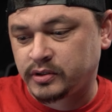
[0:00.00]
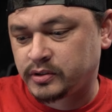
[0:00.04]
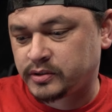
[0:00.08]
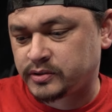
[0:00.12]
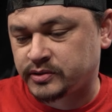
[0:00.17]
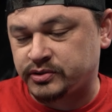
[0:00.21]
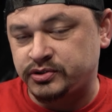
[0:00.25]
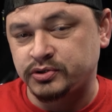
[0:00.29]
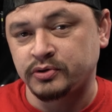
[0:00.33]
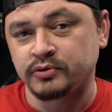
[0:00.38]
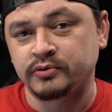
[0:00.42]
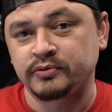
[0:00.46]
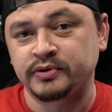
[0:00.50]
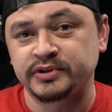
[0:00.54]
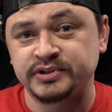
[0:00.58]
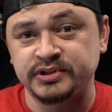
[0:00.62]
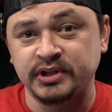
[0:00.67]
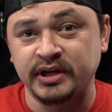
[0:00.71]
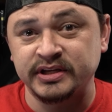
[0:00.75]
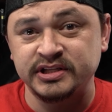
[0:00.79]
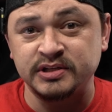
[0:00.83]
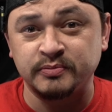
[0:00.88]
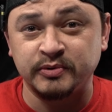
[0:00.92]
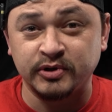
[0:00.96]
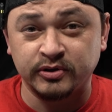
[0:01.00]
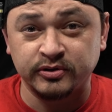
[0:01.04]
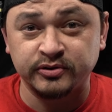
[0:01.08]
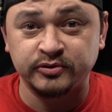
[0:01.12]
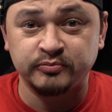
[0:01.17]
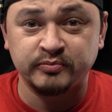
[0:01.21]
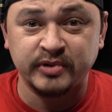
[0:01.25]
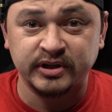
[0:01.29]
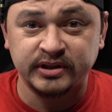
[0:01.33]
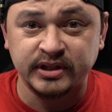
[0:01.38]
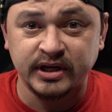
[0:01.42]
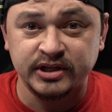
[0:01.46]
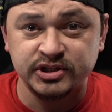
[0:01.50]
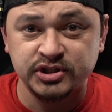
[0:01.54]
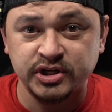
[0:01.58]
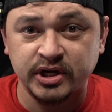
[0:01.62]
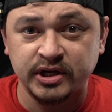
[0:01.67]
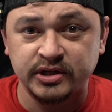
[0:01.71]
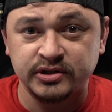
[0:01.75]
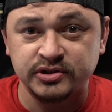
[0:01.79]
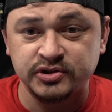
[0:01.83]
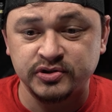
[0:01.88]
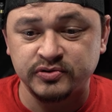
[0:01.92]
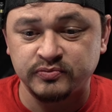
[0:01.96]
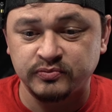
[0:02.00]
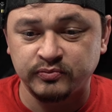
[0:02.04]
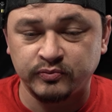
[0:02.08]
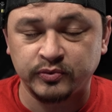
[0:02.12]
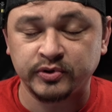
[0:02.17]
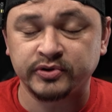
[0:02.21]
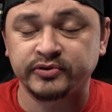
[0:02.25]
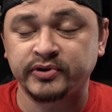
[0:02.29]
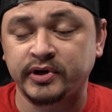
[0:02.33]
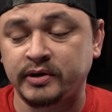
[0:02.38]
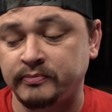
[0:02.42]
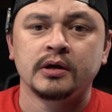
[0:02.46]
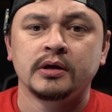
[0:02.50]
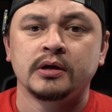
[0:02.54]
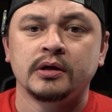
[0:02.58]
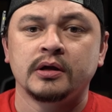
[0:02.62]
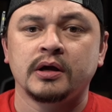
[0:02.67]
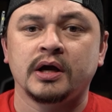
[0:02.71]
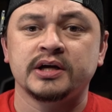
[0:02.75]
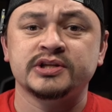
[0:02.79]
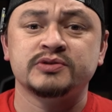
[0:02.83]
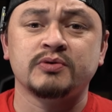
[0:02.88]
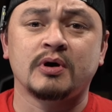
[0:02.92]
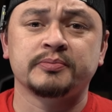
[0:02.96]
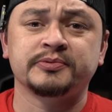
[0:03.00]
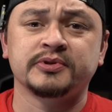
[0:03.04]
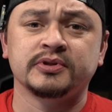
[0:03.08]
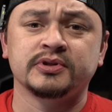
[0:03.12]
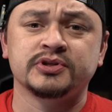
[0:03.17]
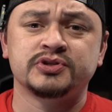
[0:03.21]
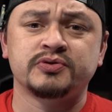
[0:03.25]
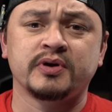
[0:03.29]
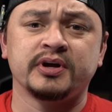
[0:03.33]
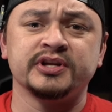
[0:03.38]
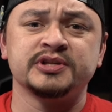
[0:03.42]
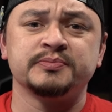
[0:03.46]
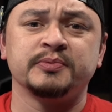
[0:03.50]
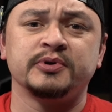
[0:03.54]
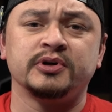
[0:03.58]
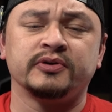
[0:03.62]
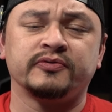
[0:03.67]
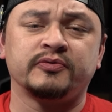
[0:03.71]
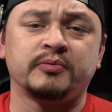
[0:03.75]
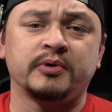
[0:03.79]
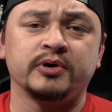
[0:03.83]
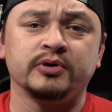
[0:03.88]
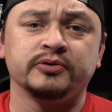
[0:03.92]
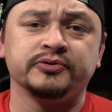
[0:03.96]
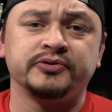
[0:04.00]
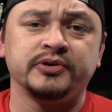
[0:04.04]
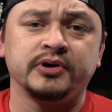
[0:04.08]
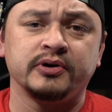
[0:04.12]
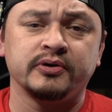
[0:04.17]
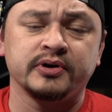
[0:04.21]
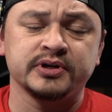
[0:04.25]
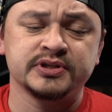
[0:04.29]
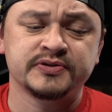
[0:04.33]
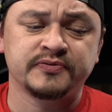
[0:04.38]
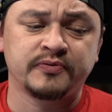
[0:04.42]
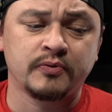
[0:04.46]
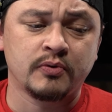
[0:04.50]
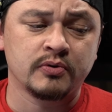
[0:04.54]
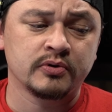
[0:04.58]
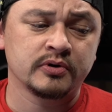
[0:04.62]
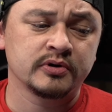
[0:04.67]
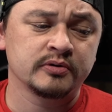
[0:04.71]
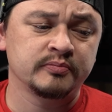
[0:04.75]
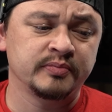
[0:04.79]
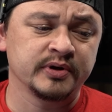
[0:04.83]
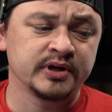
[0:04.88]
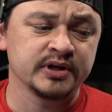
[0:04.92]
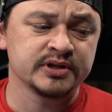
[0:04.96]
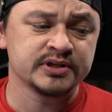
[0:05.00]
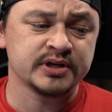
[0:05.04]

So it's nice to be able to make that change real time. I swapped in the transmitter for my old TRX4 because